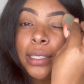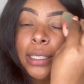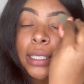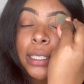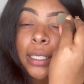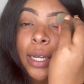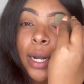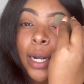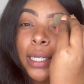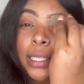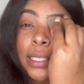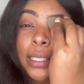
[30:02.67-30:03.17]

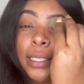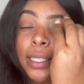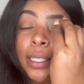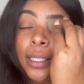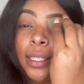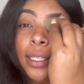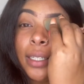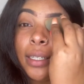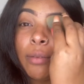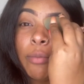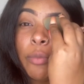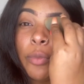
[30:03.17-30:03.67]
starts to
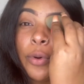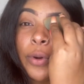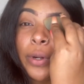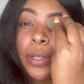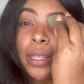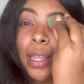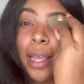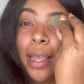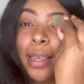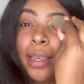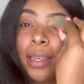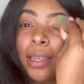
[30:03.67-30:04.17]
look more
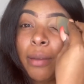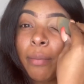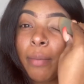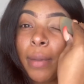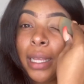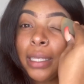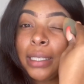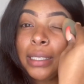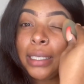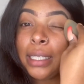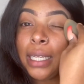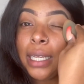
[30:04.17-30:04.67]
like
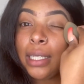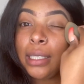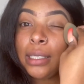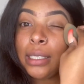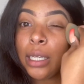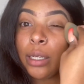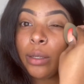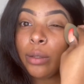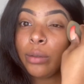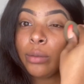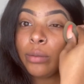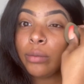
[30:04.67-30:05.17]
my skin
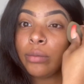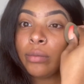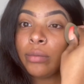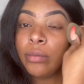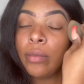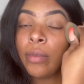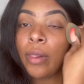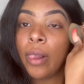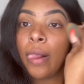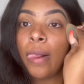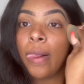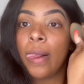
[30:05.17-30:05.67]
tone
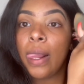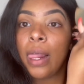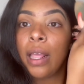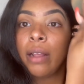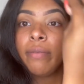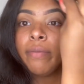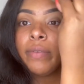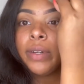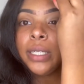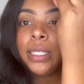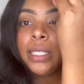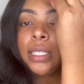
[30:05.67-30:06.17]

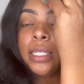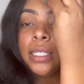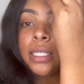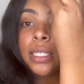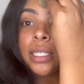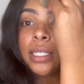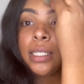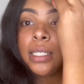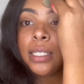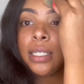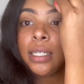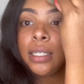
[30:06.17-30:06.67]
versus
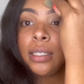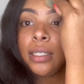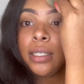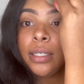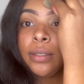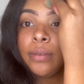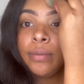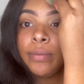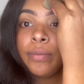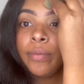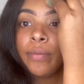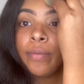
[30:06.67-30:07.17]

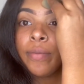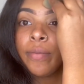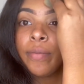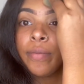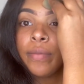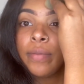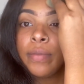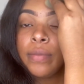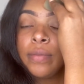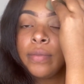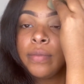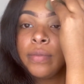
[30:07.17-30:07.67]
concealer,
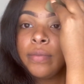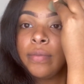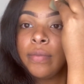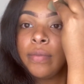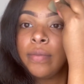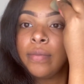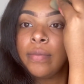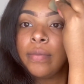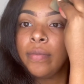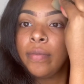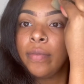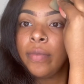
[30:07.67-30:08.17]

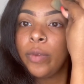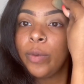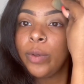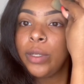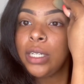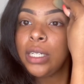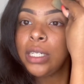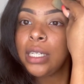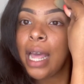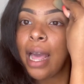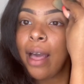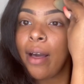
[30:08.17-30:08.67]

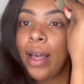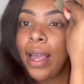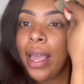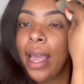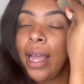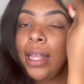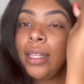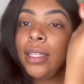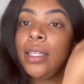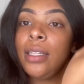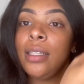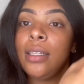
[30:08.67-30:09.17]
which is how I
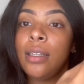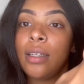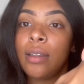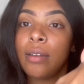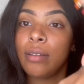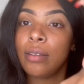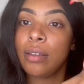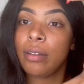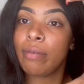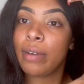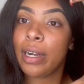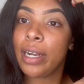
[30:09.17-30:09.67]
got the look
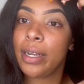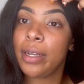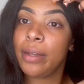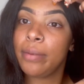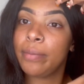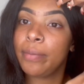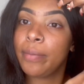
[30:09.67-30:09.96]
on the right.